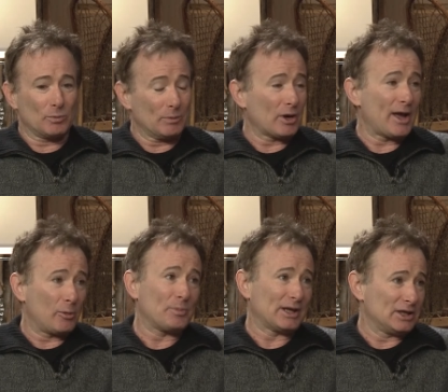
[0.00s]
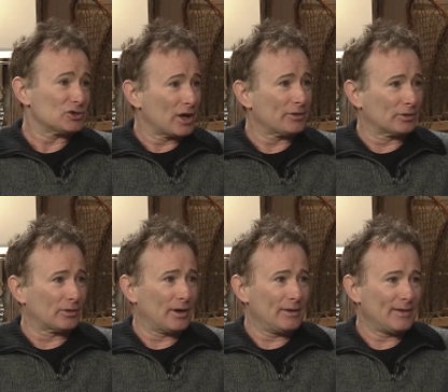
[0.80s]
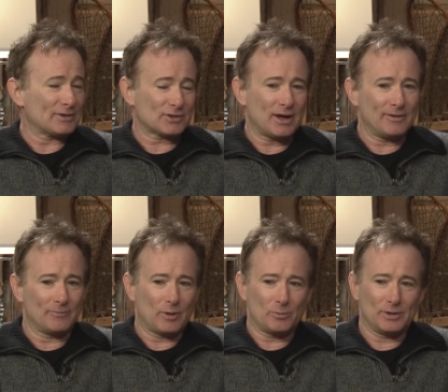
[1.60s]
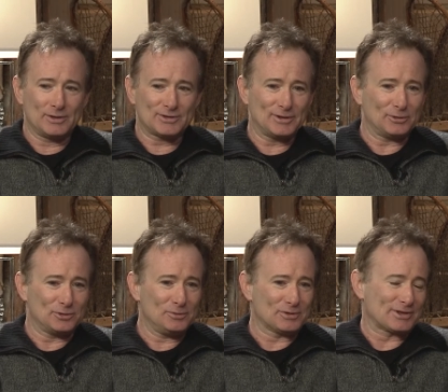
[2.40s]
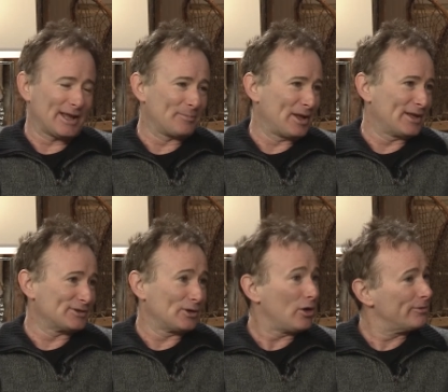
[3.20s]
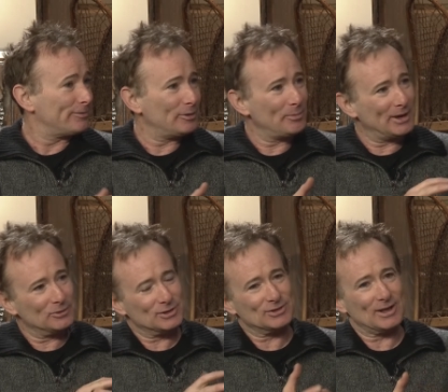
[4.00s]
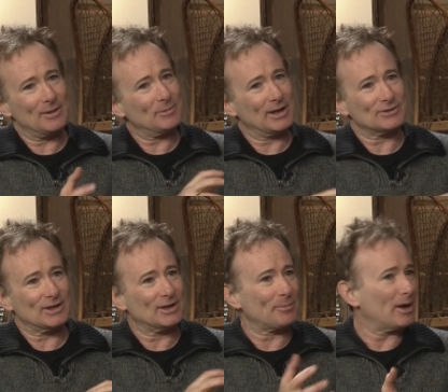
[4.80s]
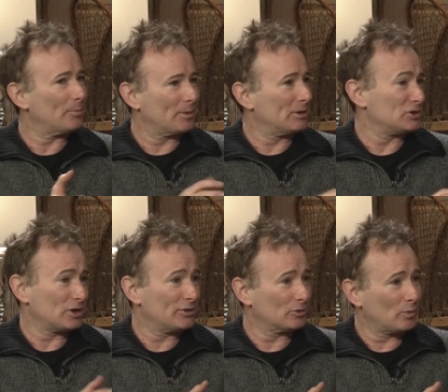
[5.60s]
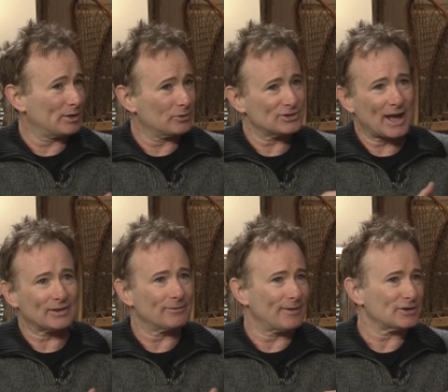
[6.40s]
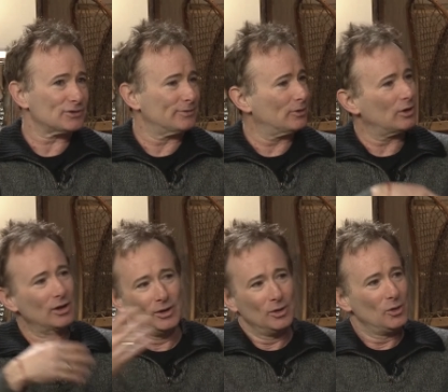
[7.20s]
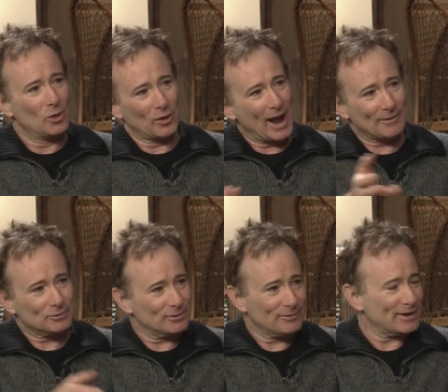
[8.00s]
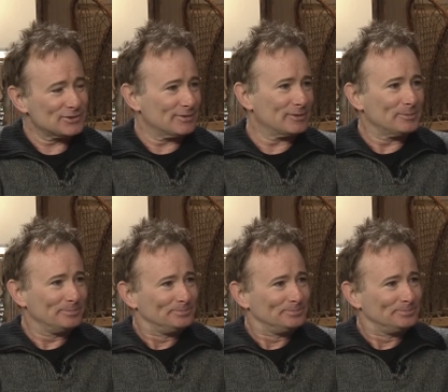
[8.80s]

know we were helping each other, and that's kind of what we still do at Slamdance, and all the filmmakers at Slamdance end up helping each other, whether it's at the festival or after the festival.